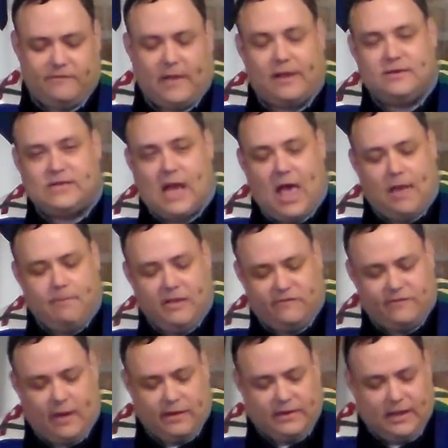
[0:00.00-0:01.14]
The second time he
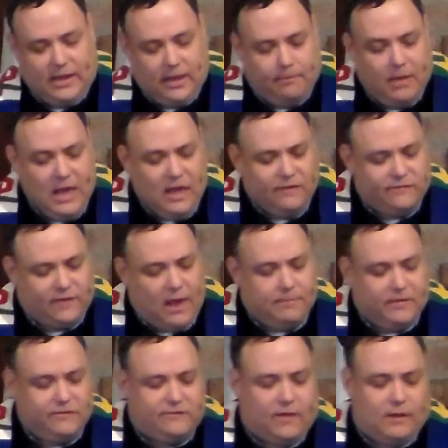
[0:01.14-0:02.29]
said to him,
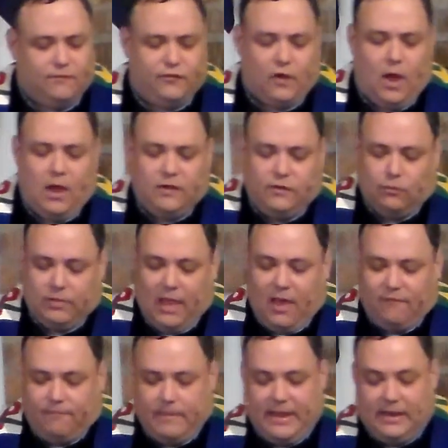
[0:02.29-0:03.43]
"Simon, son of John, do you
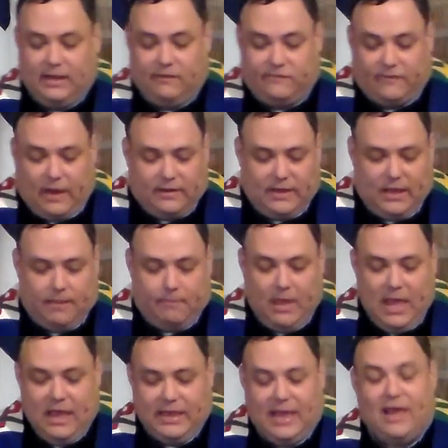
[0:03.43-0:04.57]
love me?" And he said to
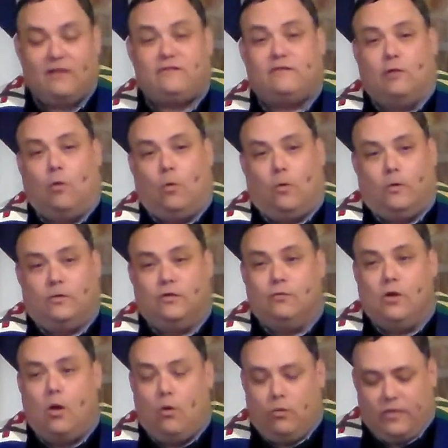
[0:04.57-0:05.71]
him, "Yes, Lord,
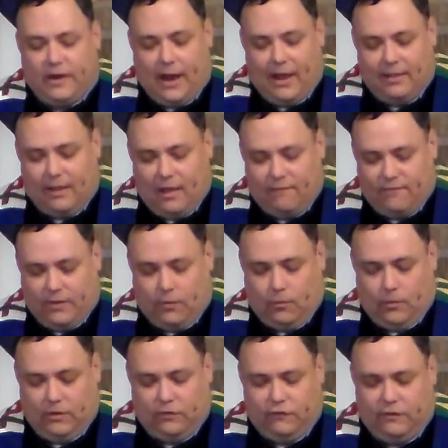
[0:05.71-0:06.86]
you know that I love you."
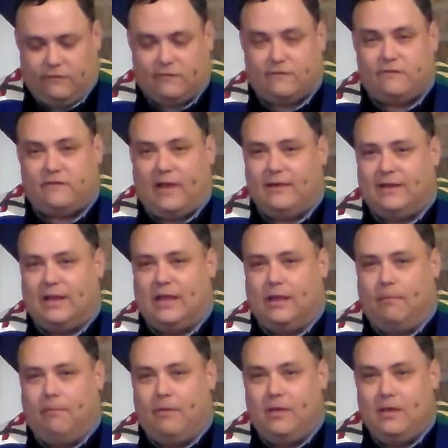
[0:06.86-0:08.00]
And Jesus said to
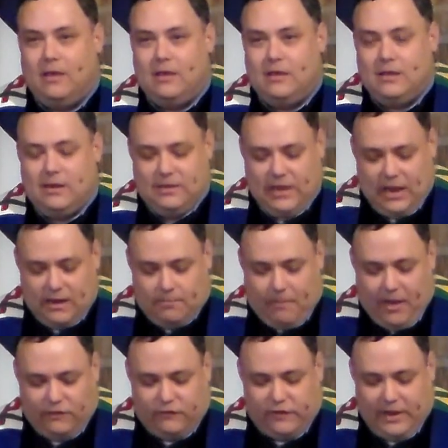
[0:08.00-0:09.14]
him, "Tend
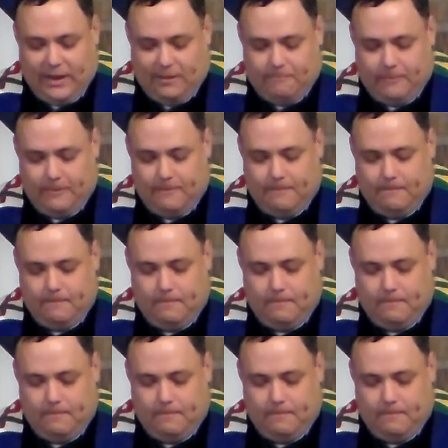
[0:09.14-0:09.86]
my sheep."